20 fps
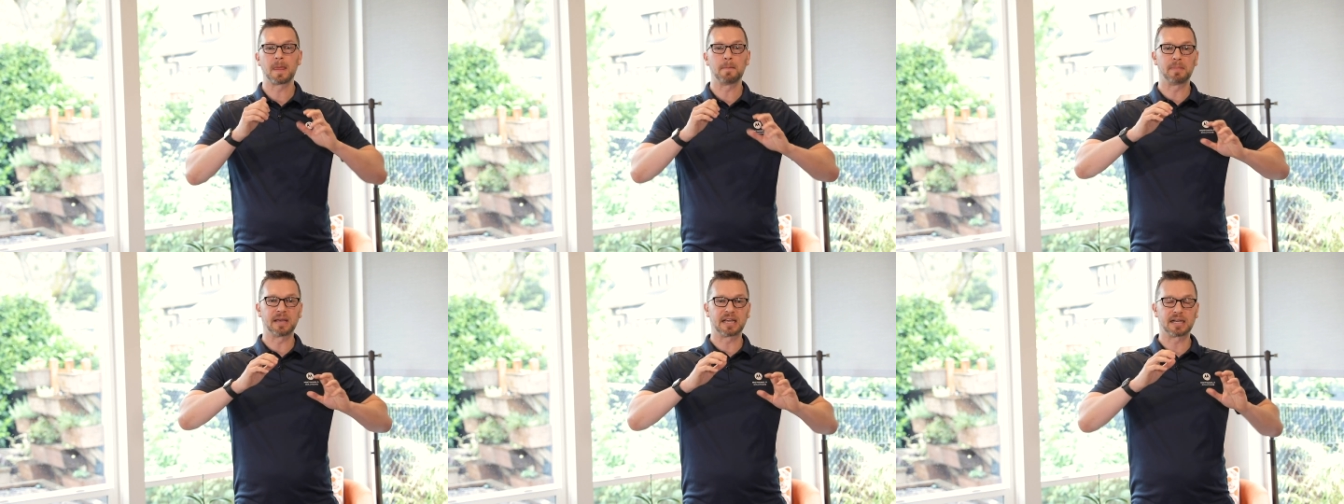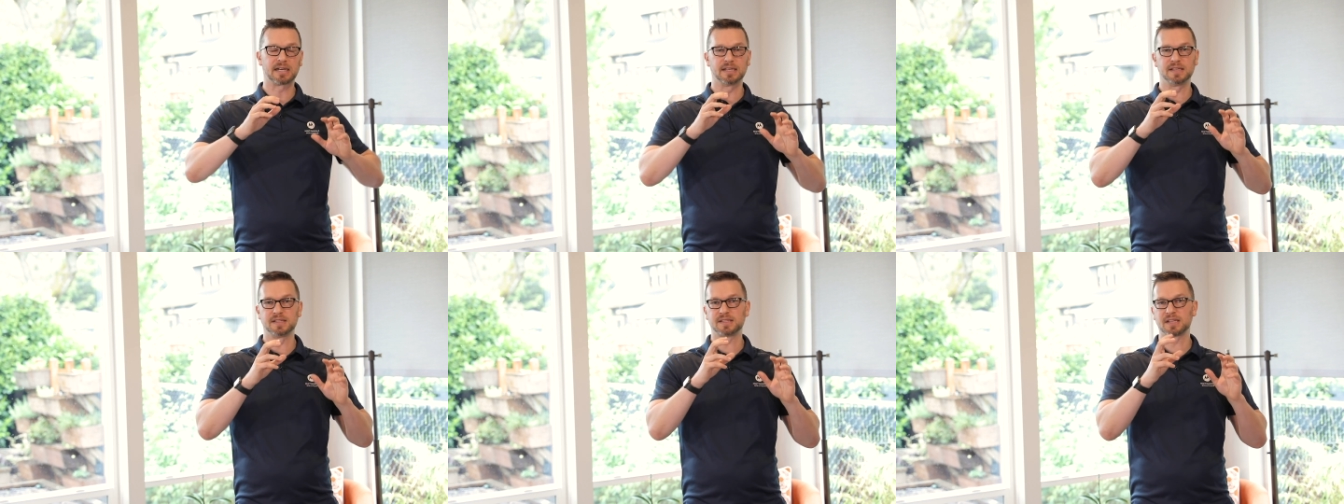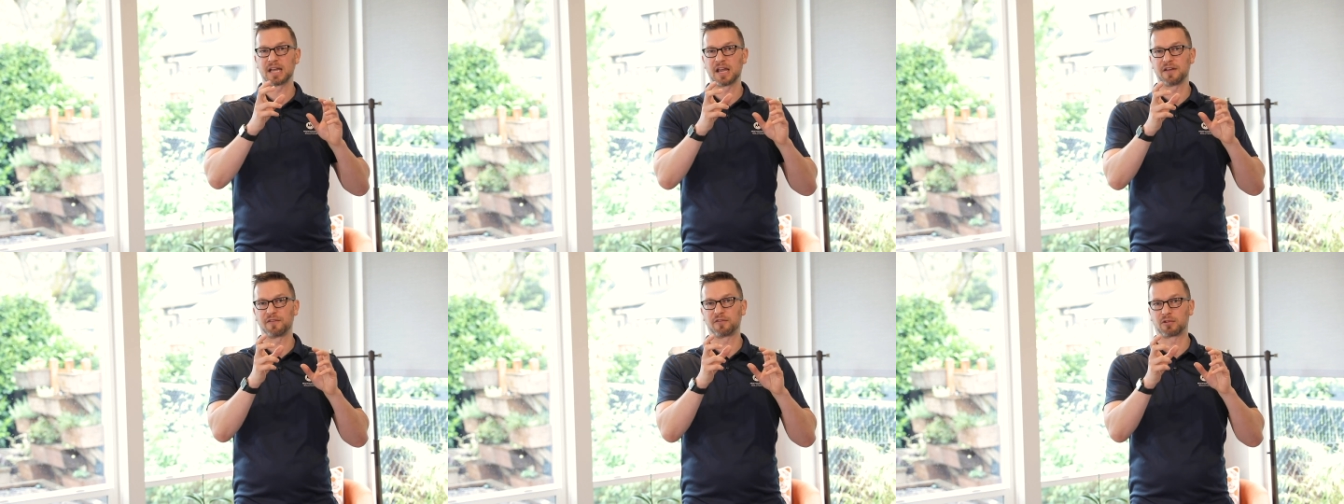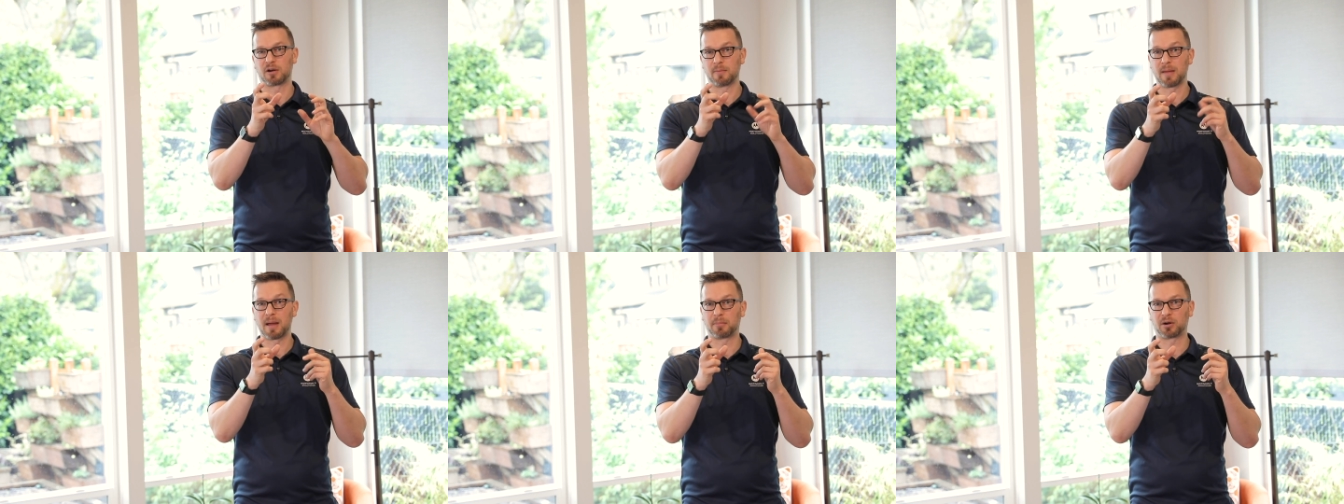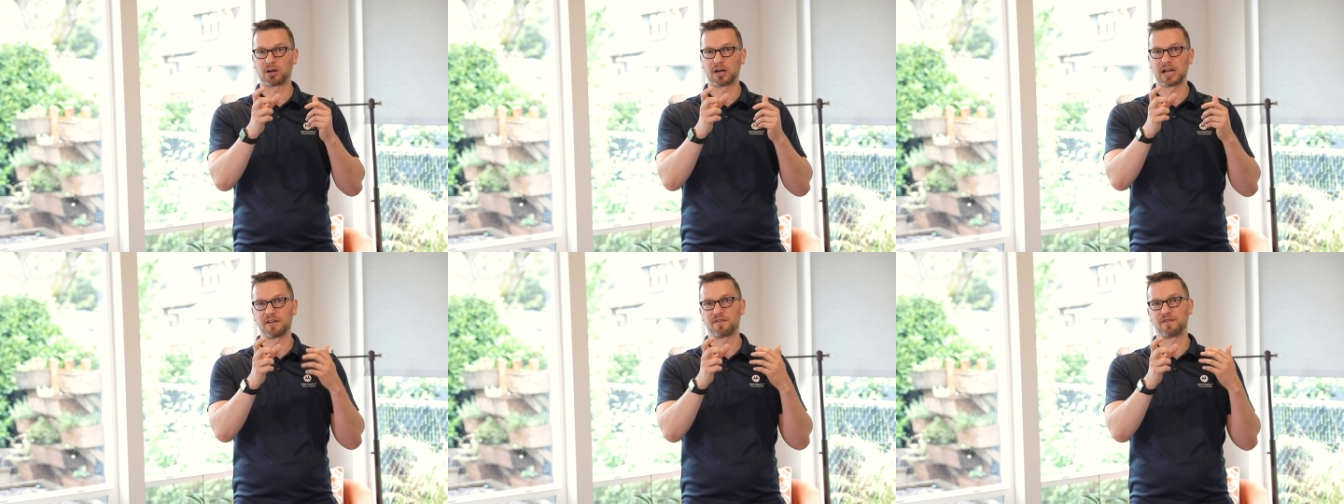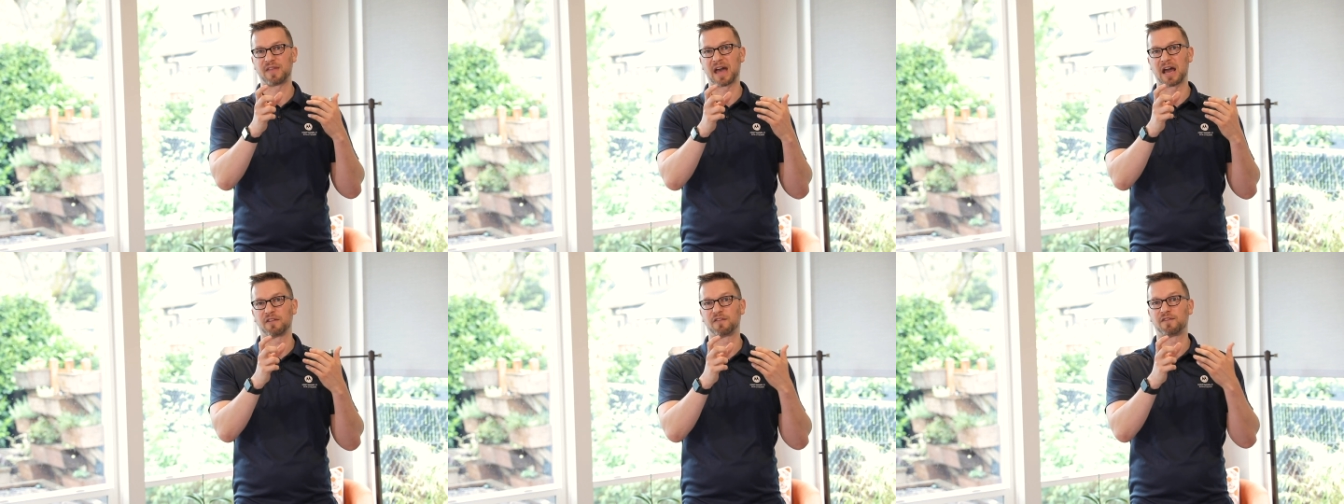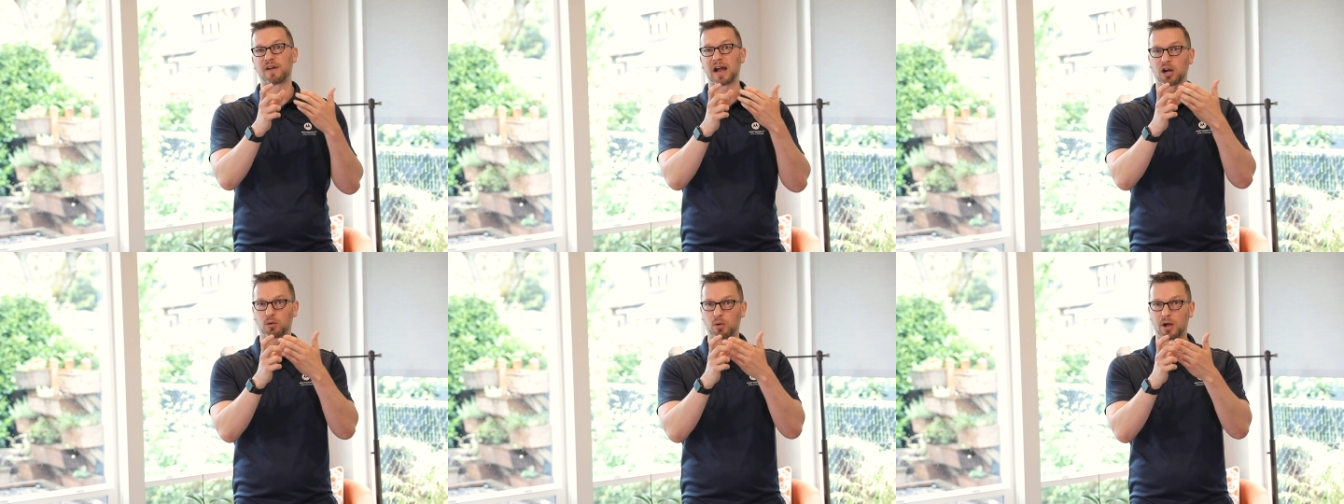Because remember, if that
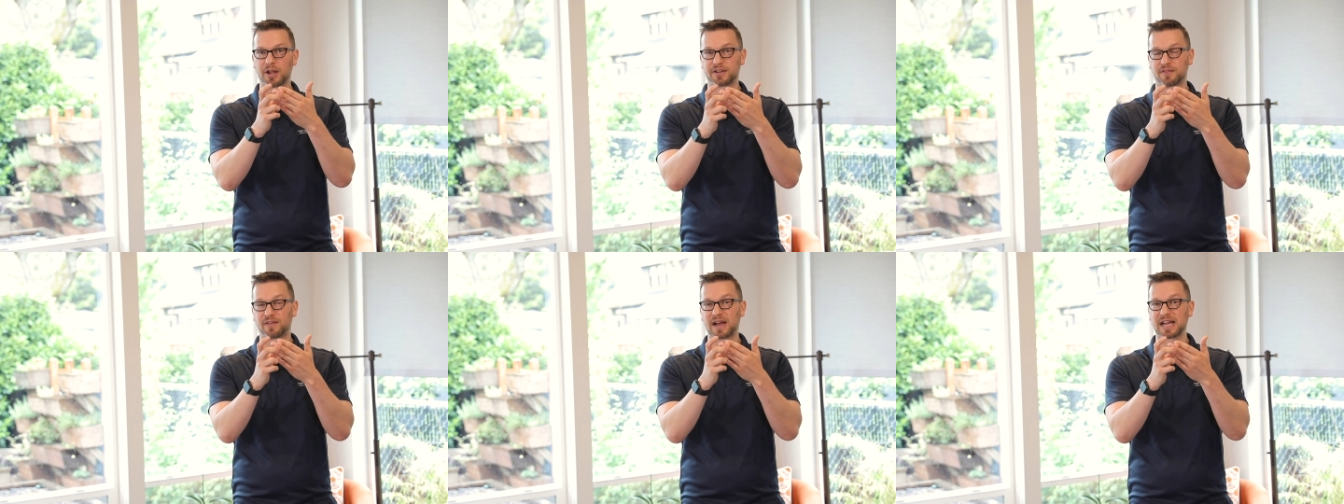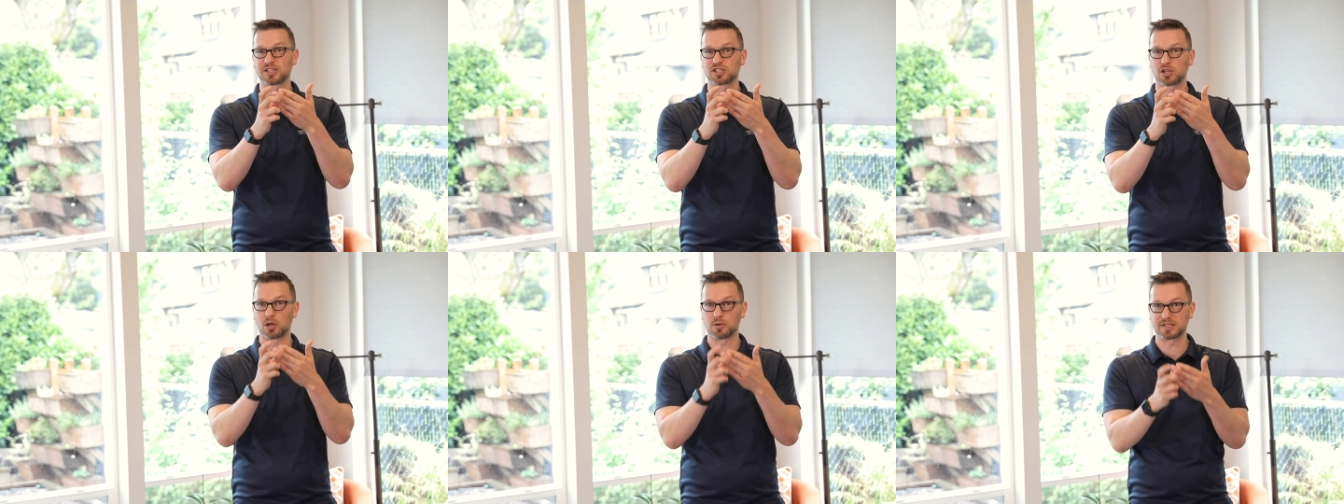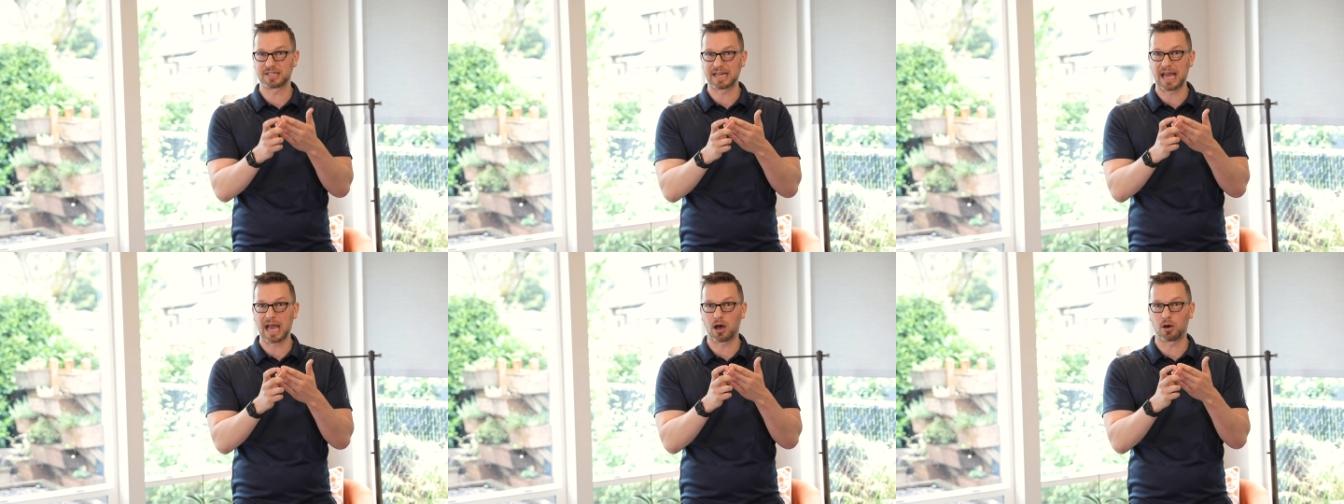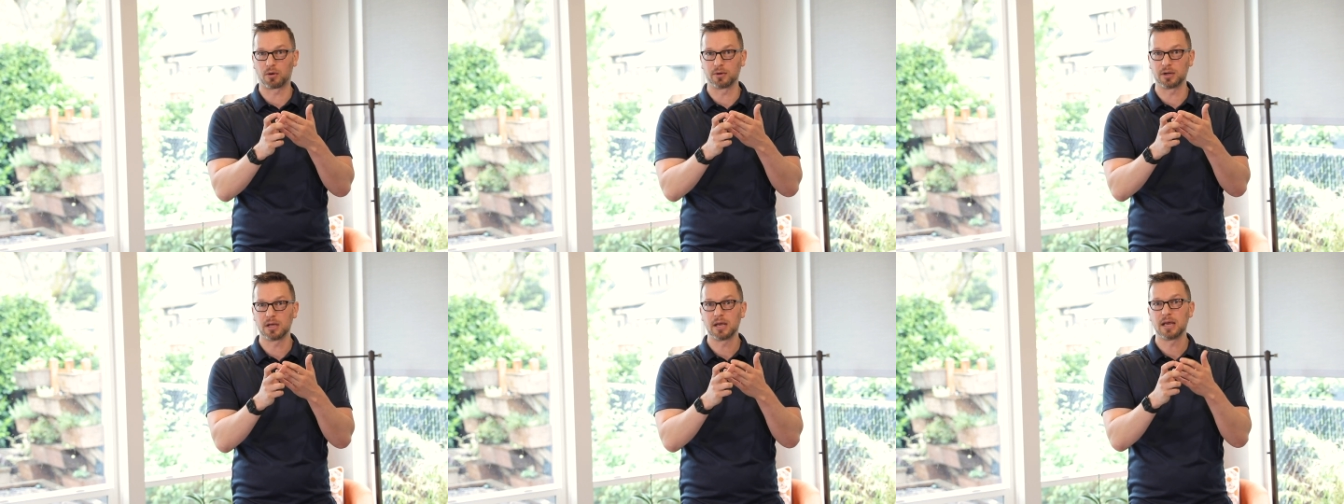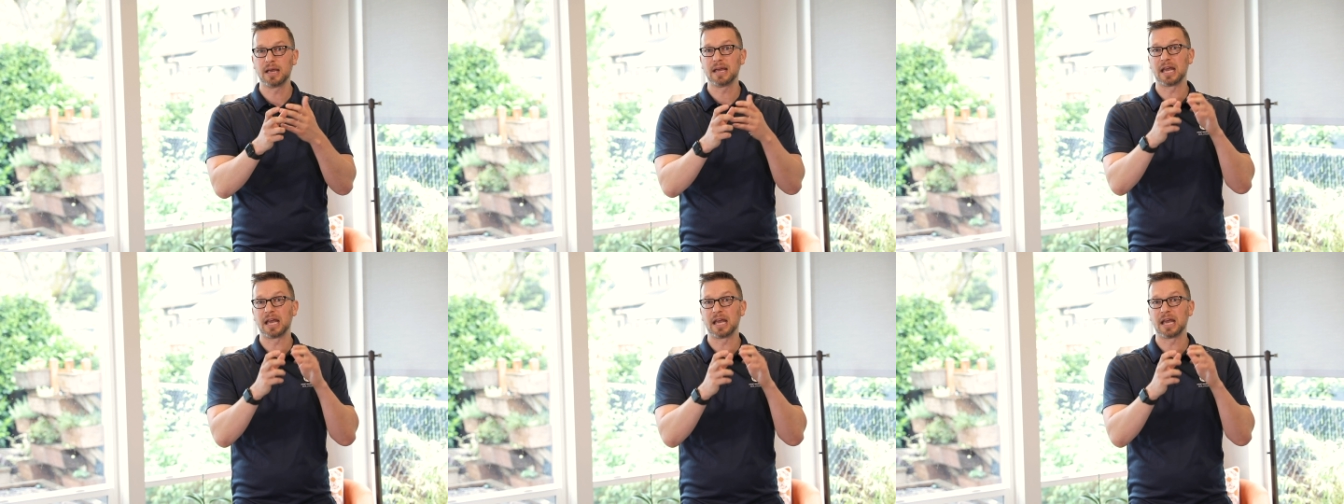firewall device goes down,